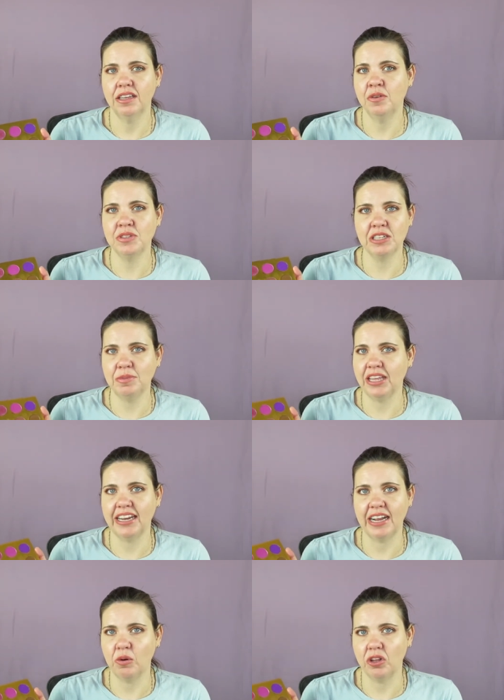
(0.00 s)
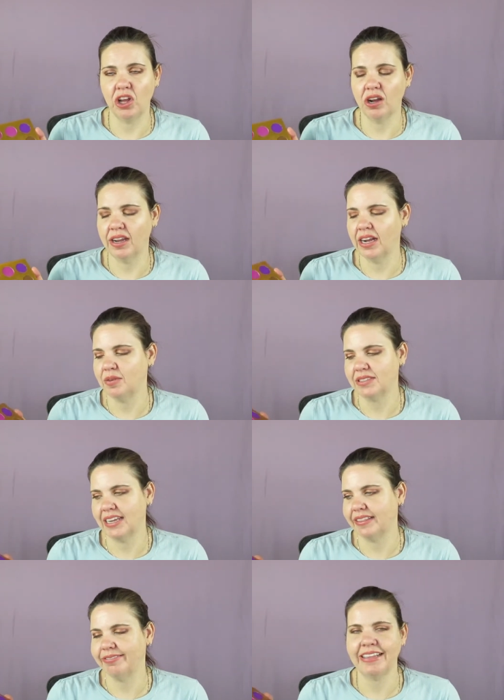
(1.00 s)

it was going to be like an hour long, and I was like,